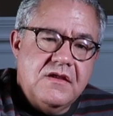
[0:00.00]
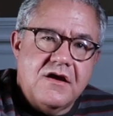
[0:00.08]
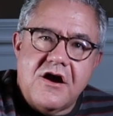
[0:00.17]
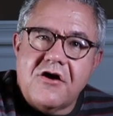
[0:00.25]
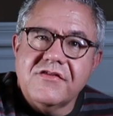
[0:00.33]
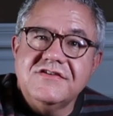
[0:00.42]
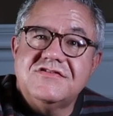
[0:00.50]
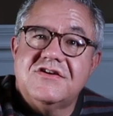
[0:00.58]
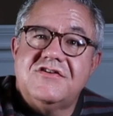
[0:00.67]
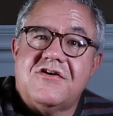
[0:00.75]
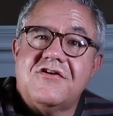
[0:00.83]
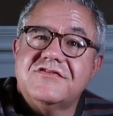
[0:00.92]
All these
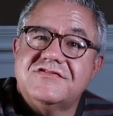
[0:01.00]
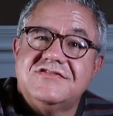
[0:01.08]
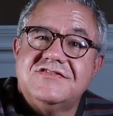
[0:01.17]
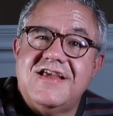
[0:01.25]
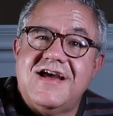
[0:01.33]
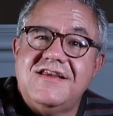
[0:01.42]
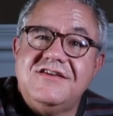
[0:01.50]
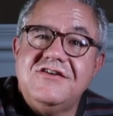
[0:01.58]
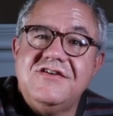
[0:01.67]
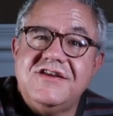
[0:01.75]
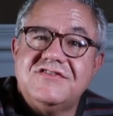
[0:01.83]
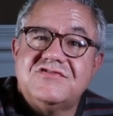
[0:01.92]
guitars has got
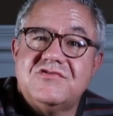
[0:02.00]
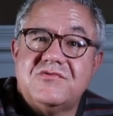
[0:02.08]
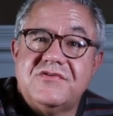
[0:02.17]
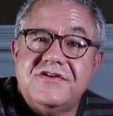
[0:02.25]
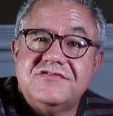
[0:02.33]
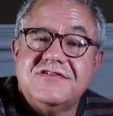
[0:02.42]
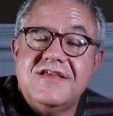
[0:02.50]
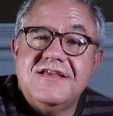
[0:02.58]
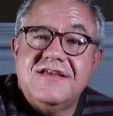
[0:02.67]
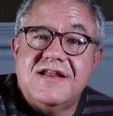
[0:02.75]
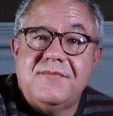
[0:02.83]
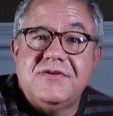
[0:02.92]
unique stories,
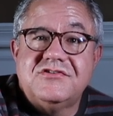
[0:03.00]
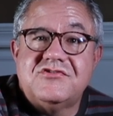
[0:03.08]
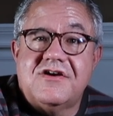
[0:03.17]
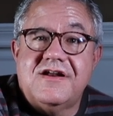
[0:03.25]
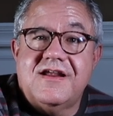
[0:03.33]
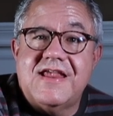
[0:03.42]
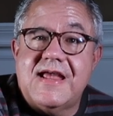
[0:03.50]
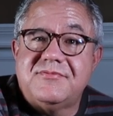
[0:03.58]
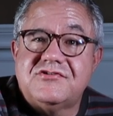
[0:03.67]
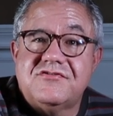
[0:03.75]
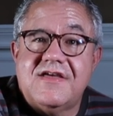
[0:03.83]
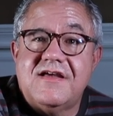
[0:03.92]
and I've been trying to
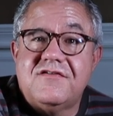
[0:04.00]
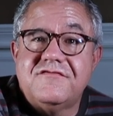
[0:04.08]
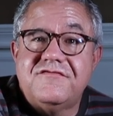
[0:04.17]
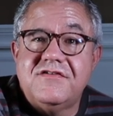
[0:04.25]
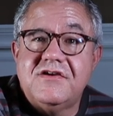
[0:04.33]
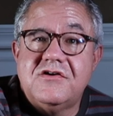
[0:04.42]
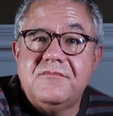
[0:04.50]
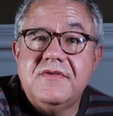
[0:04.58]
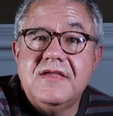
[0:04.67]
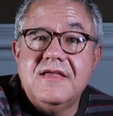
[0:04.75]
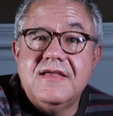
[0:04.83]
capture that on film.